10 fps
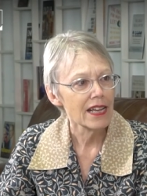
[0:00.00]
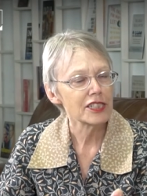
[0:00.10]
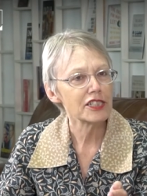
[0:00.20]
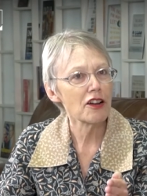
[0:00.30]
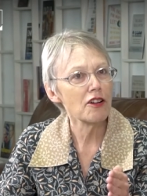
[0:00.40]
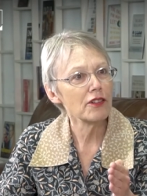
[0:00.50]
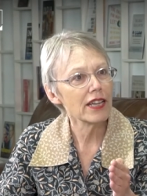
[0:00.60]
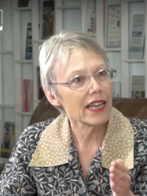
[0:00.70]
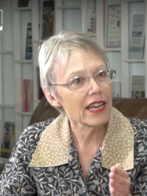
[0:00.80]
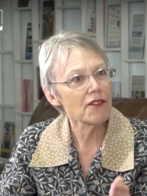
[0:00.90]
So
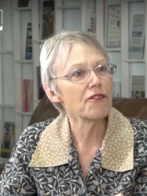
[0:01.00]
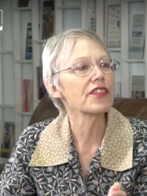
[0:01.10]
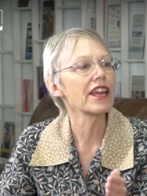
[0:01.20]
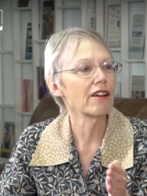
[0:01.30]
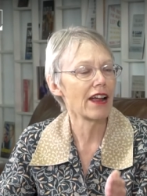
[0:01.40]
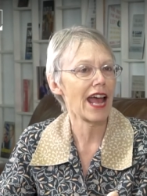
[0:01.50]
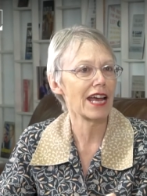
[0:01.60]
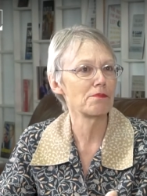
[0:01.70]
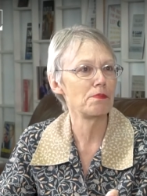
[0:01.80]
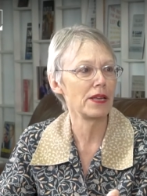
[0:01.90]
if there
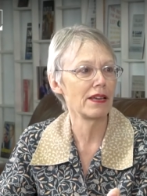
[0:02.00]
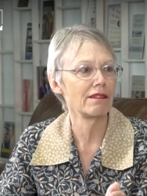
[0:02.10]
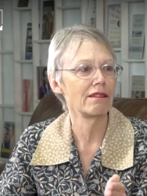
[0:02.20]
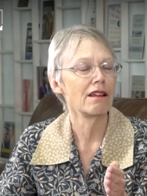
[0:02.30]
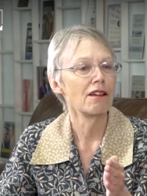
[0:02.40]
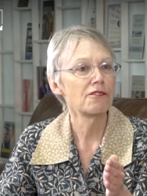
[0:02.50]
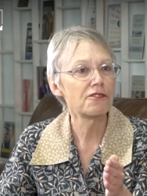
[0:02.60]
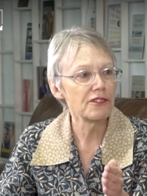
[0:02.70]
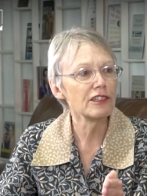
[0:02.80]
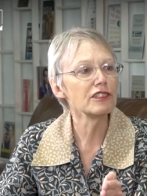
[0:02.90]
had been
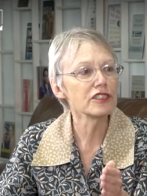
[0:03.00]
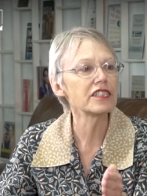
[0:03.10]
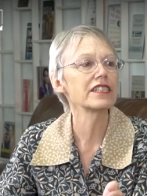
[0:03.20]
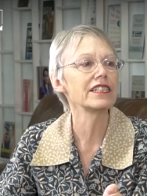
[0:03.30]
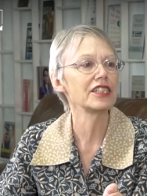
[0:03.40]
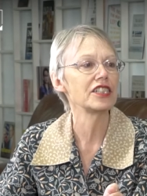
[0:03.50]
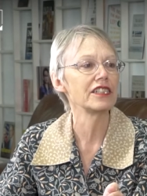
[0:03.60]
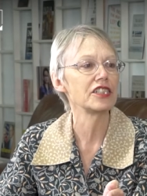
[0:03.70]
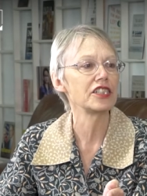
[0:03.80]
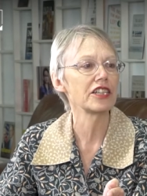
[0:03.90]
full
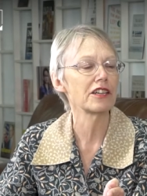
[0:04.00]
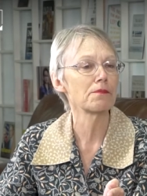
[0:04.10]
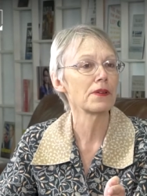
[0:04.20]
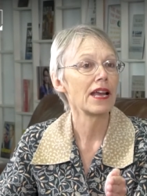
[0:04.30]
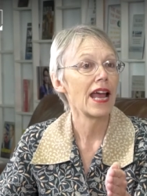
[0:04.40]
citizenship,